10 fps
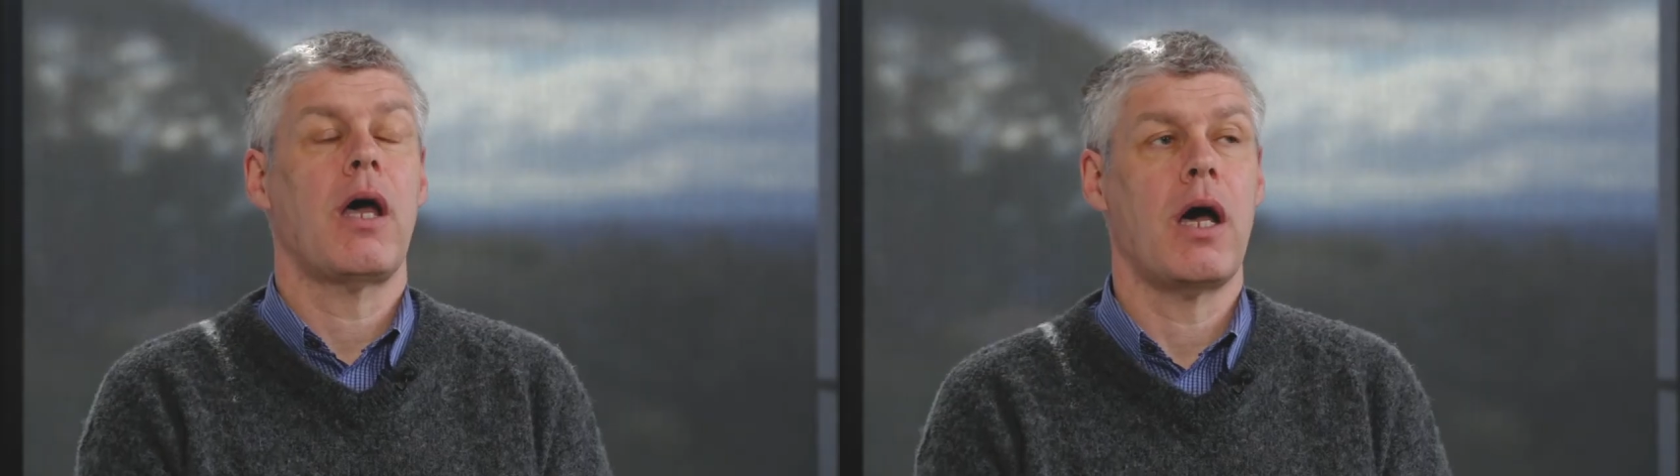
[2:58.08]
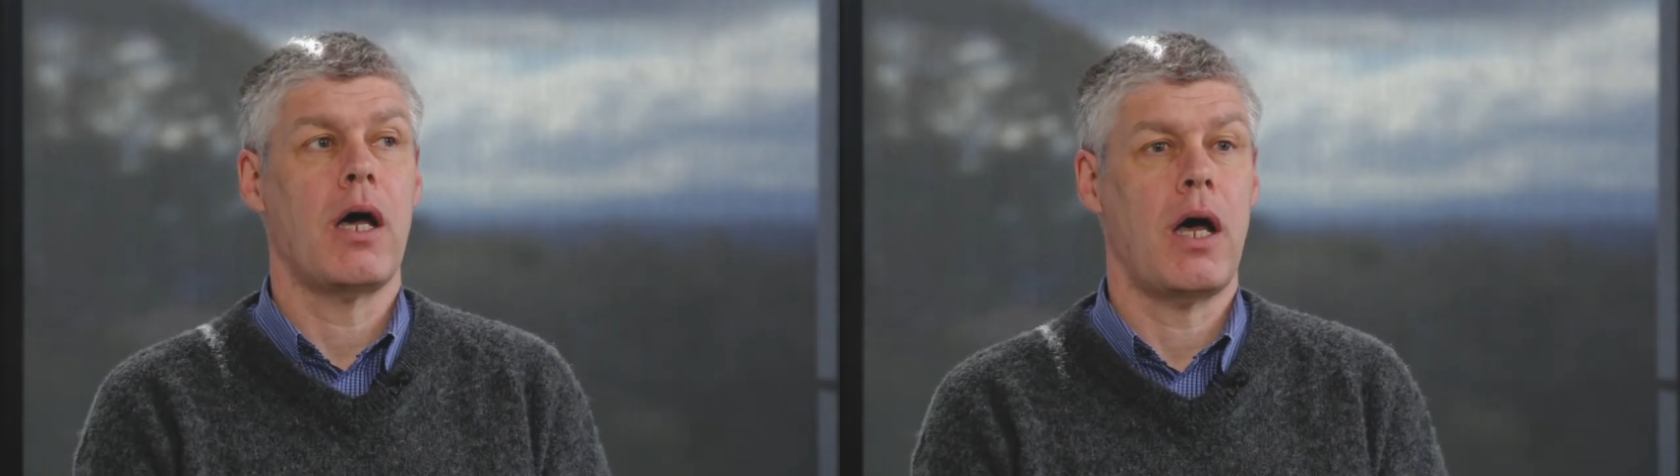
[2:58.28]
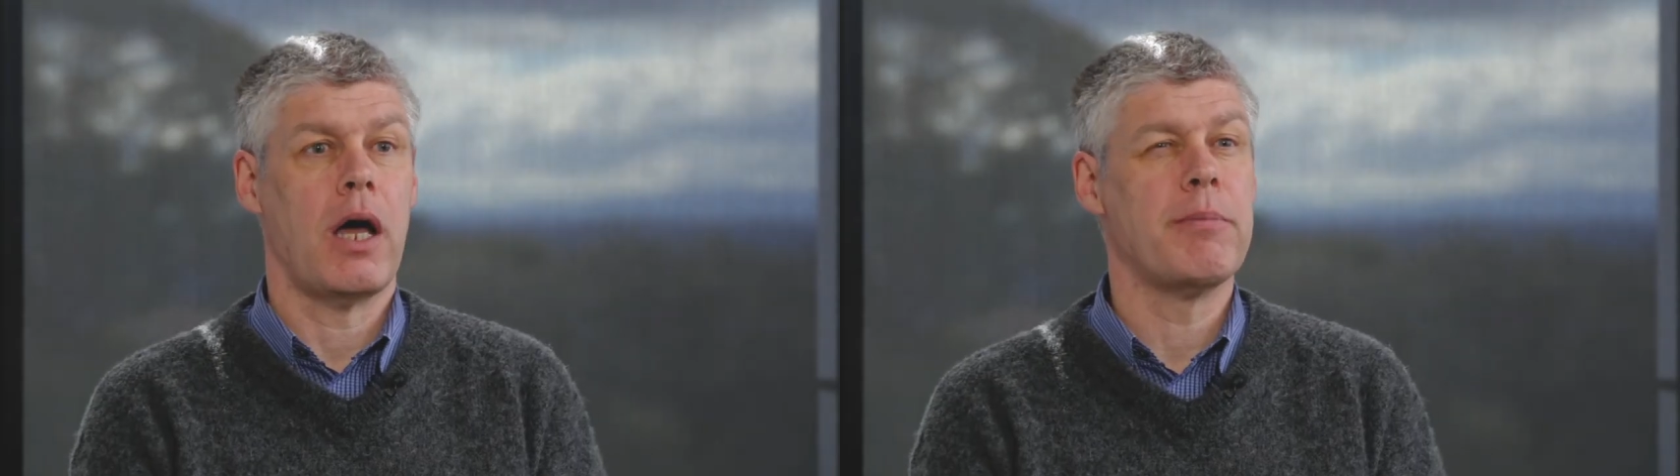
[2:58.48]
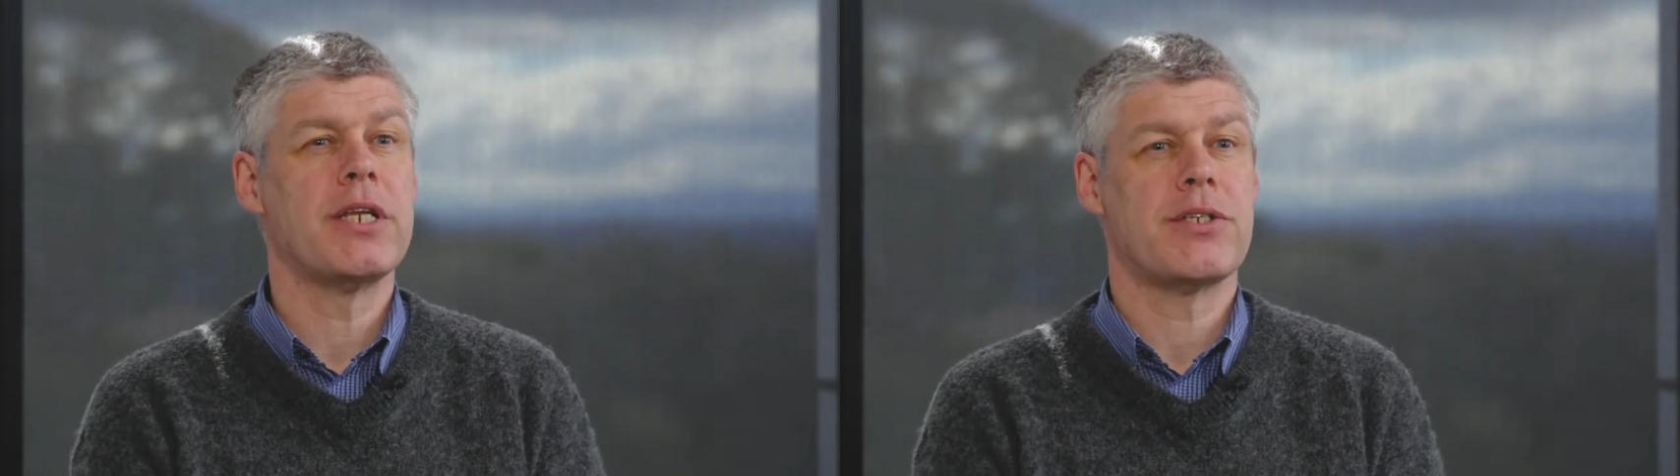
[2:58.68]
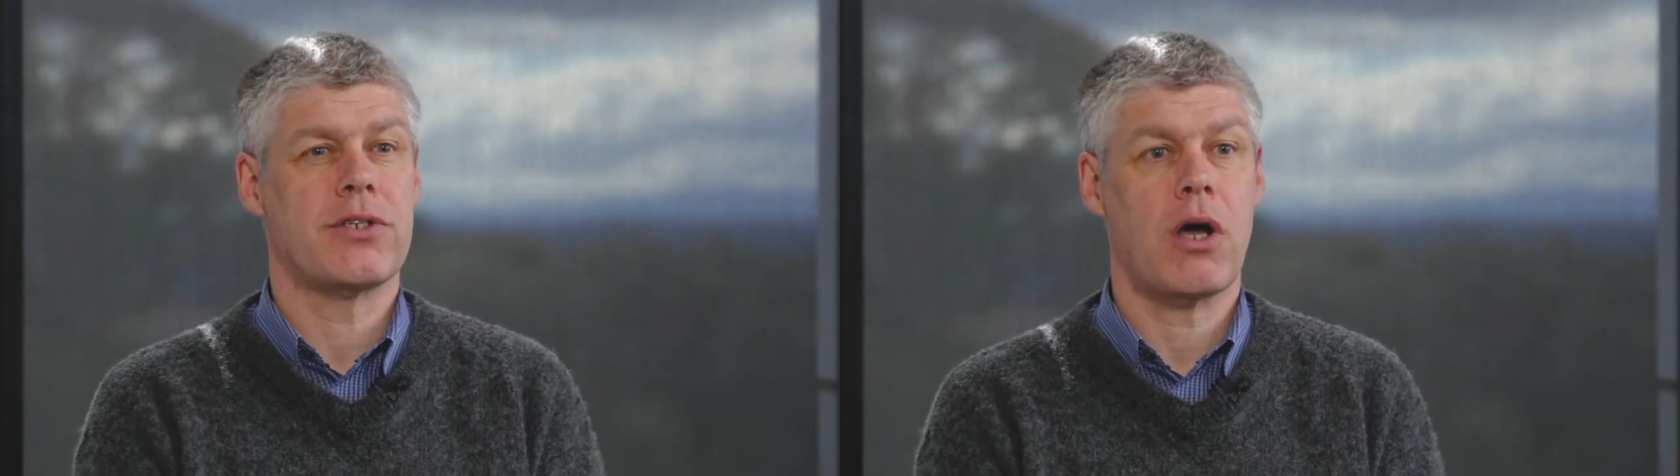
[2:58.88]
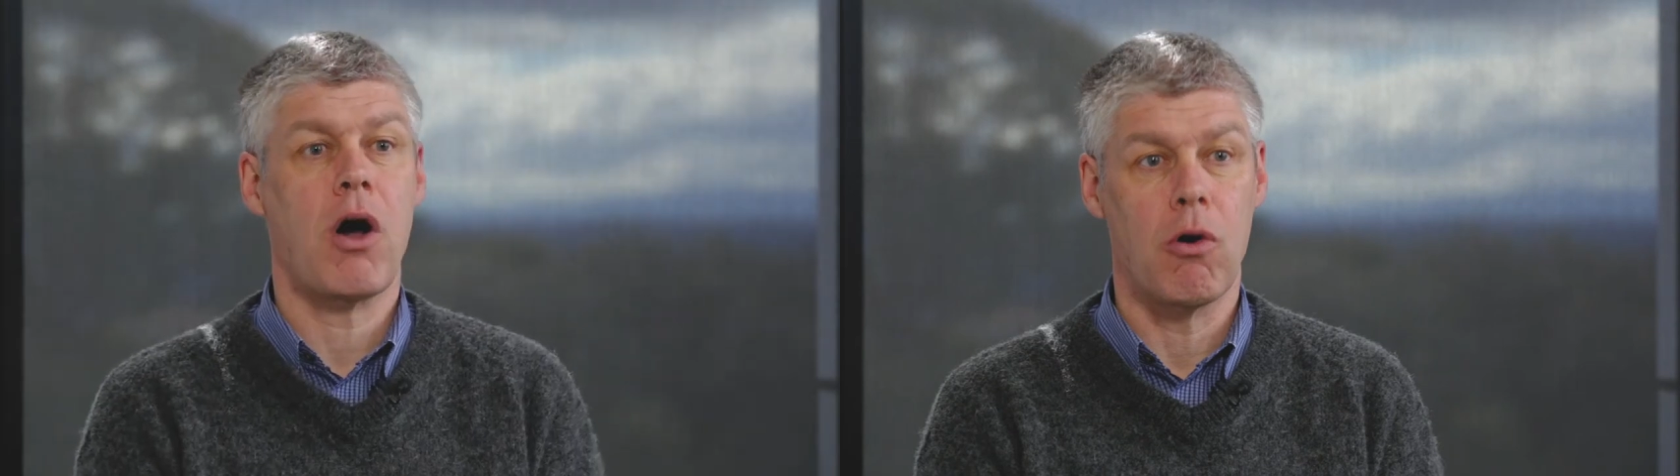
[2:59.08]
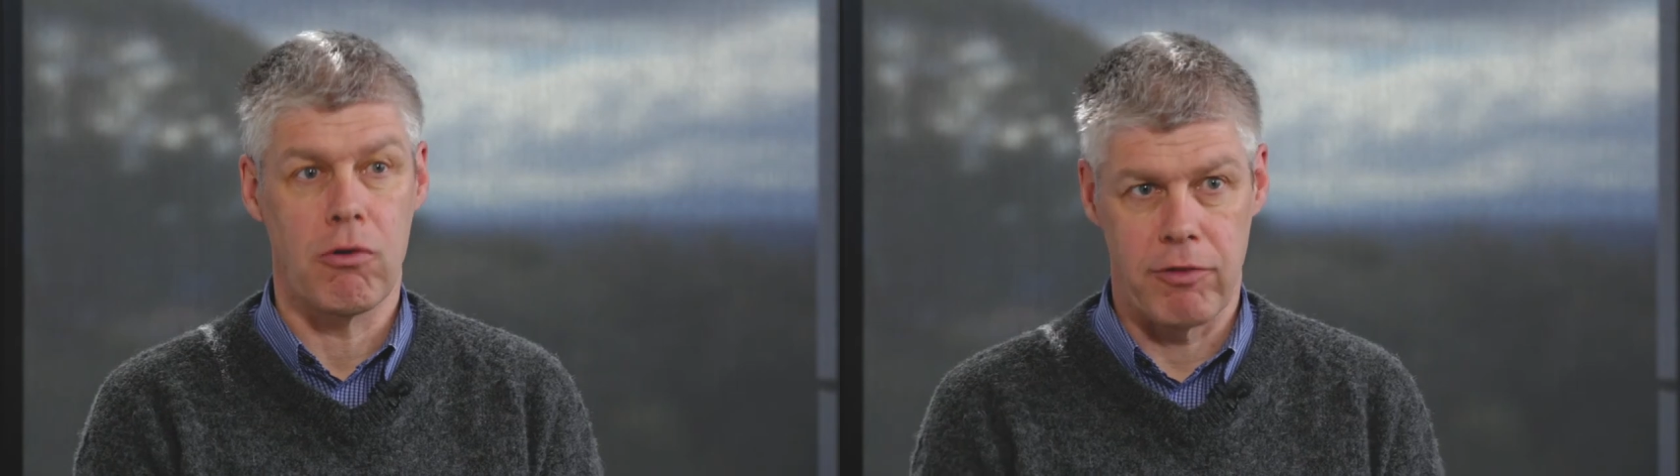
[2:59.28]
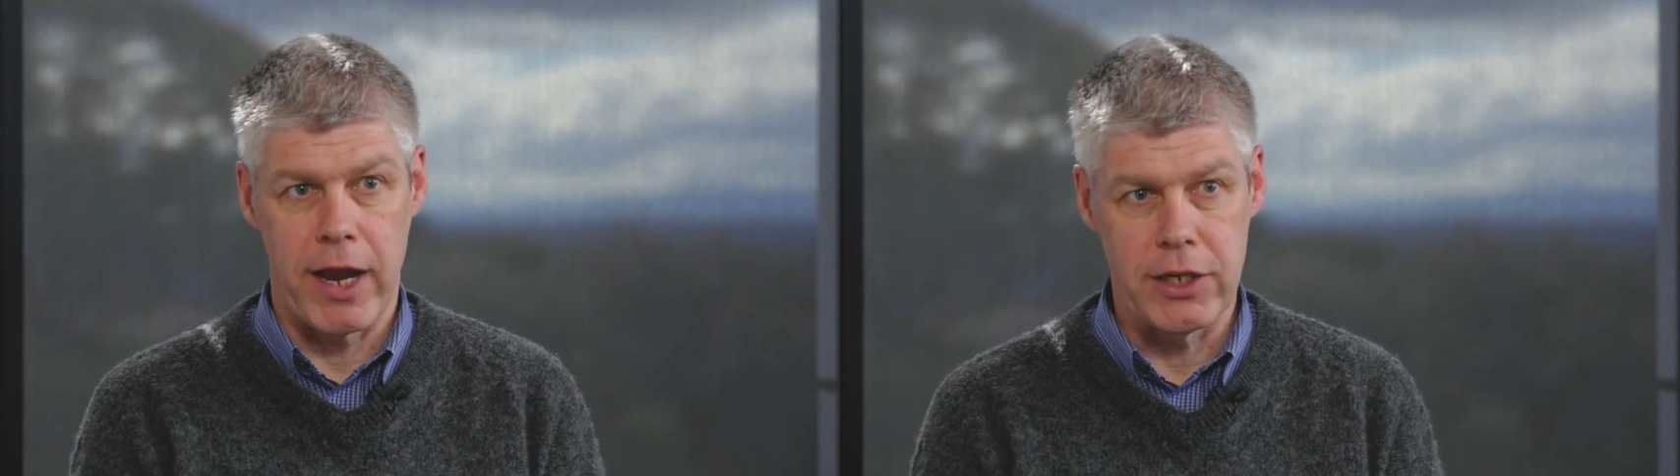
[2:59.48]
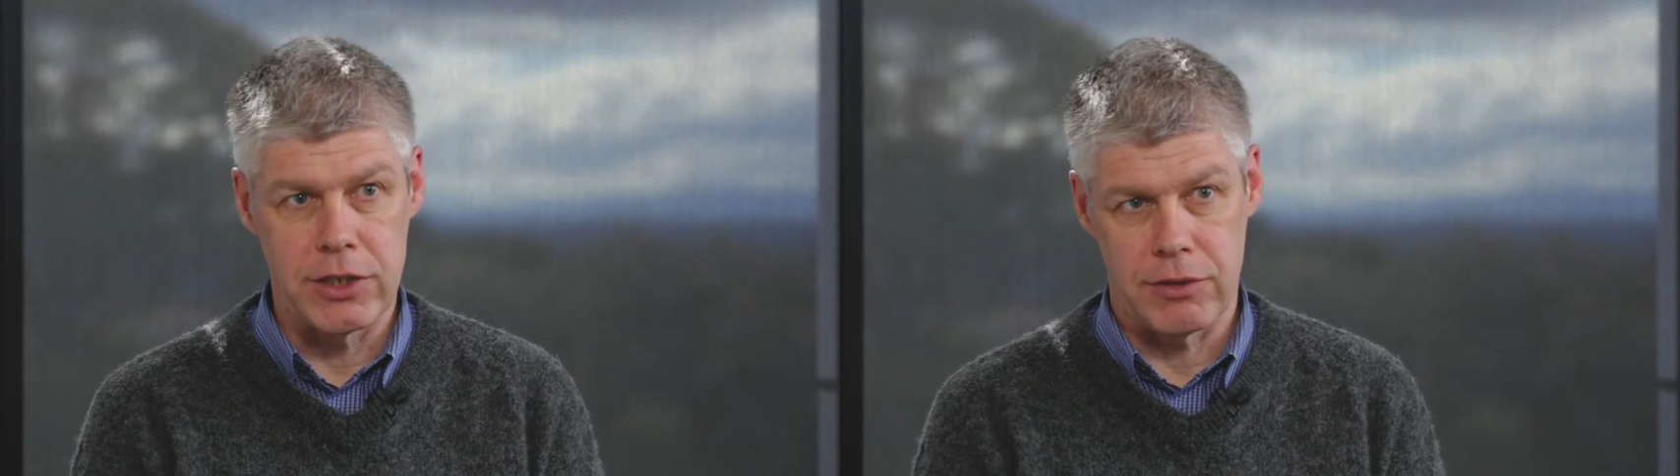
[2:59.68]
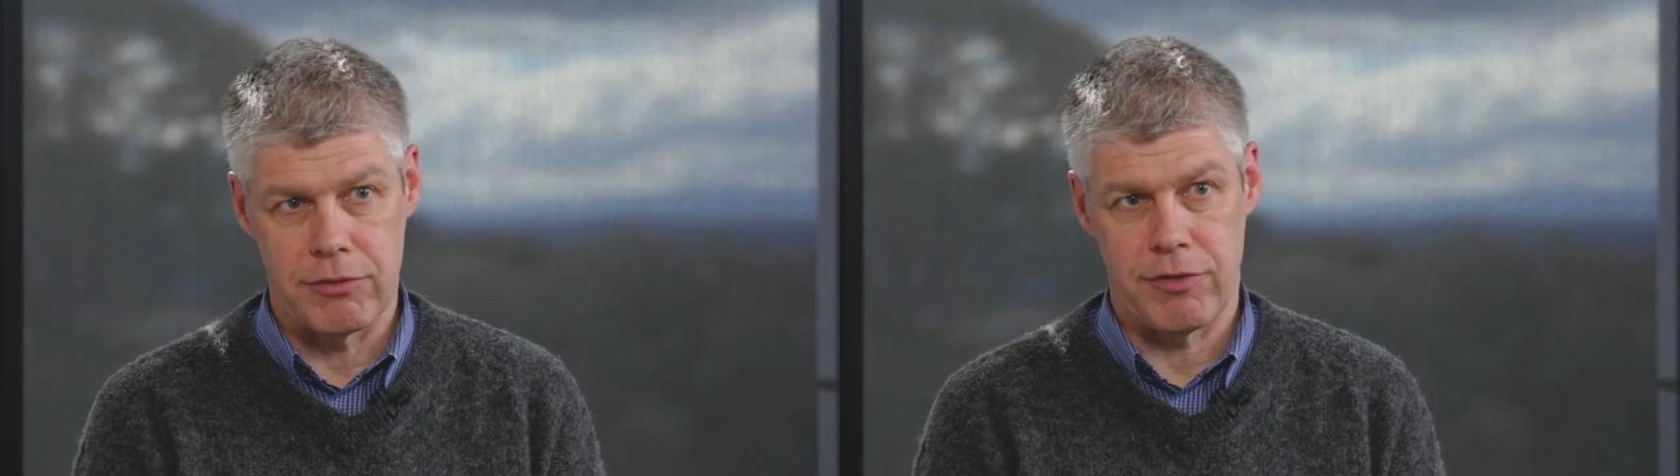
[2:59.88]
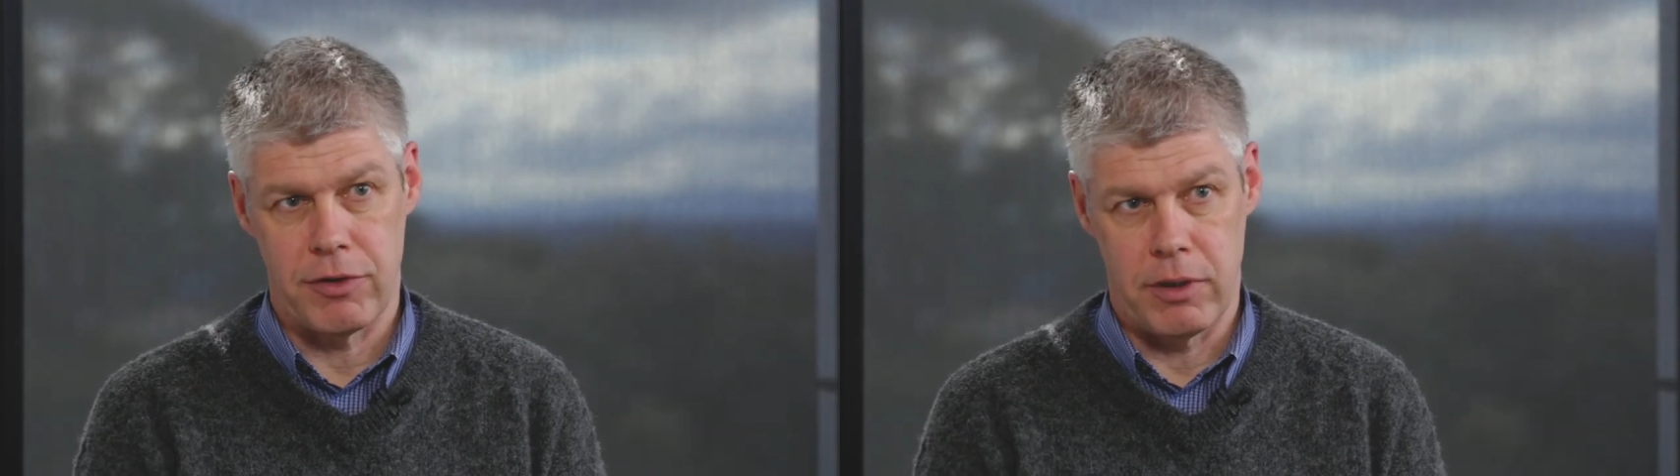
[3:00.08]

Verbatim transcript: uh, administers a whole range of